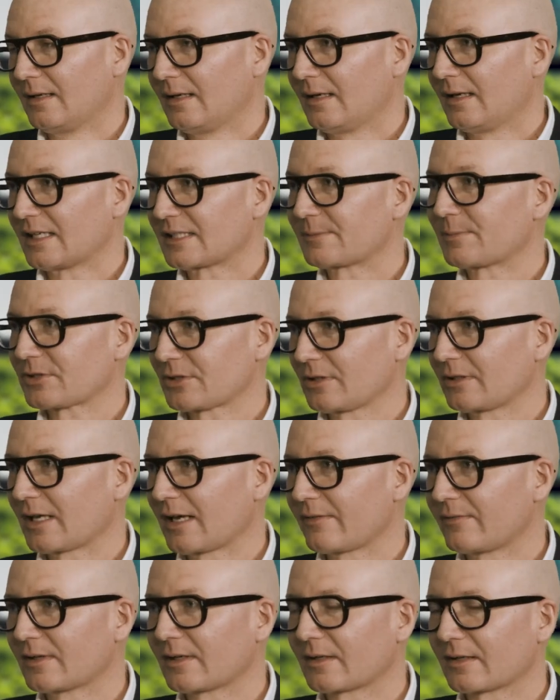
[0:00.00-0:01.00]
especially
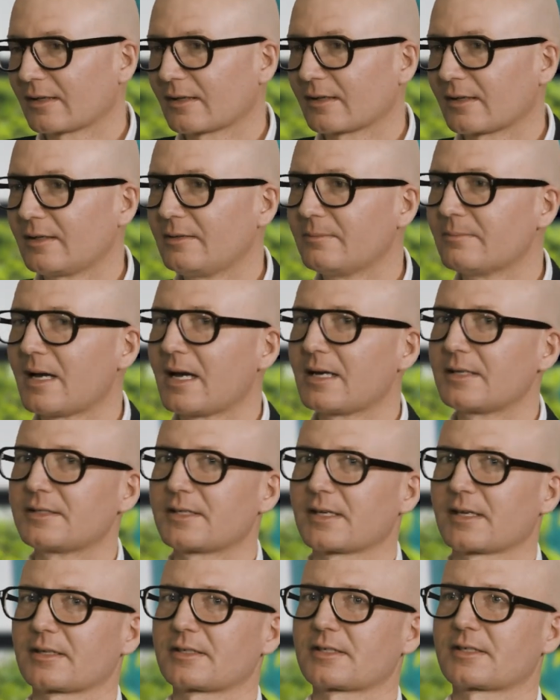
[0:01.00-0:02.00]
having uh, in mind
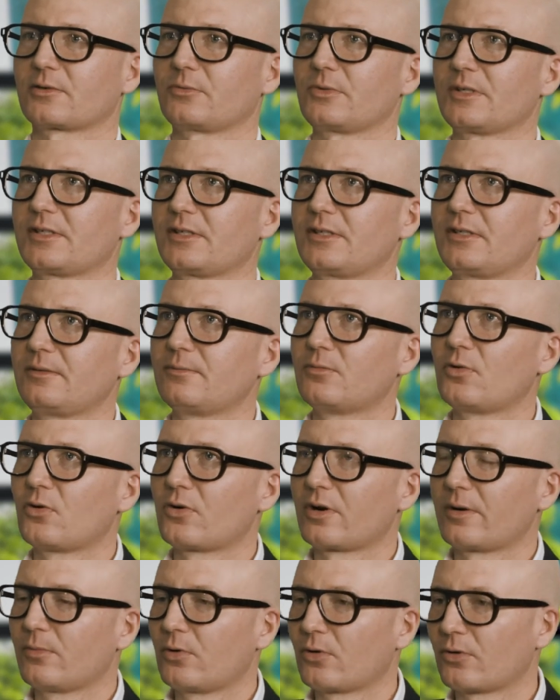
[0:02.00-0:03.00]
that we see
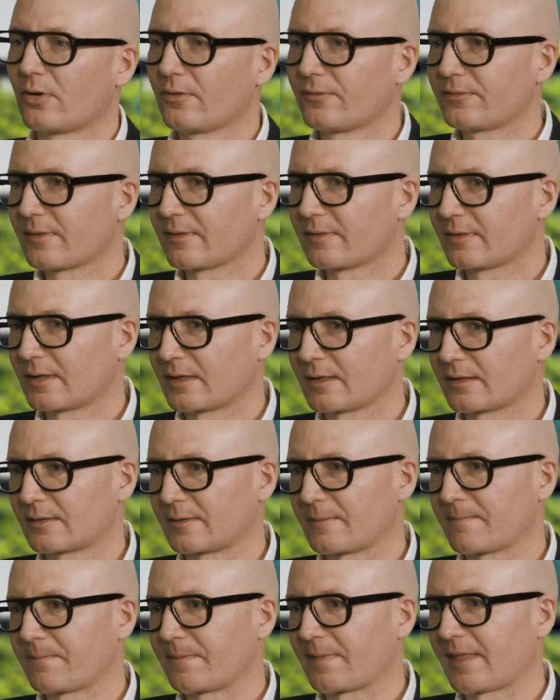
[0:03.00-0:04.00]
more and more often
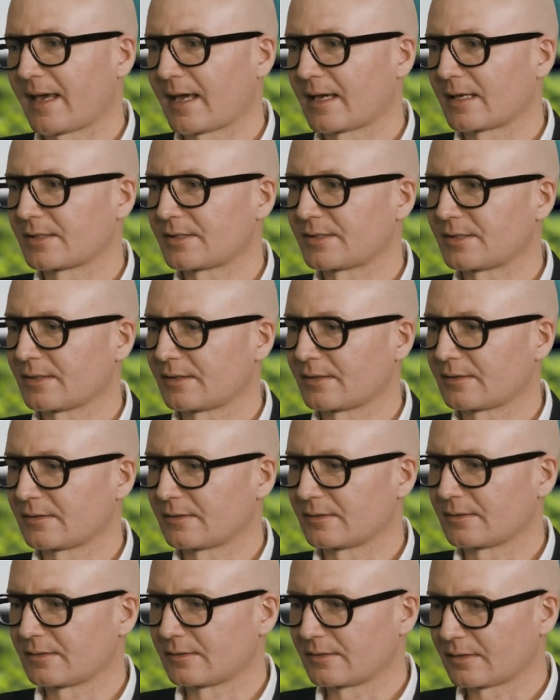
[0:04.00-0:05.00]
um, that
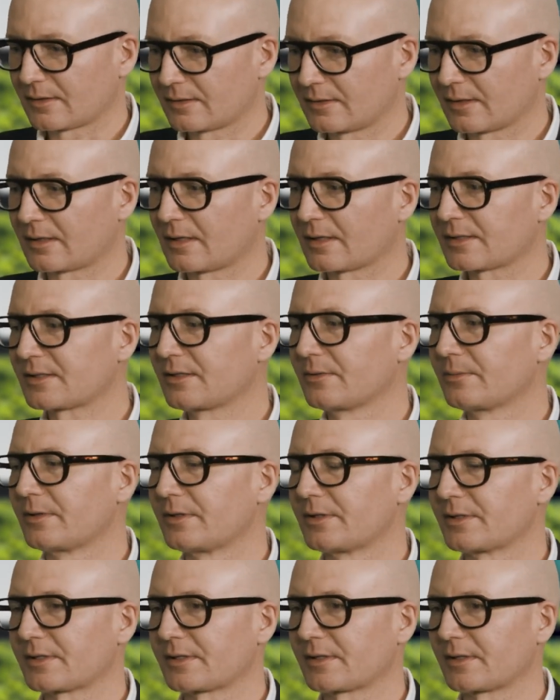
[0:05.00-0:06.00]
uh, the, the,
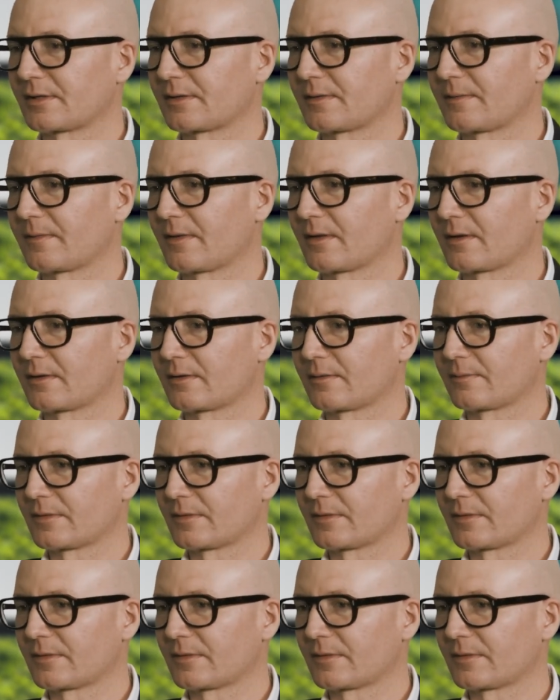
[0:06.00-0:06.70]
customers um, uh,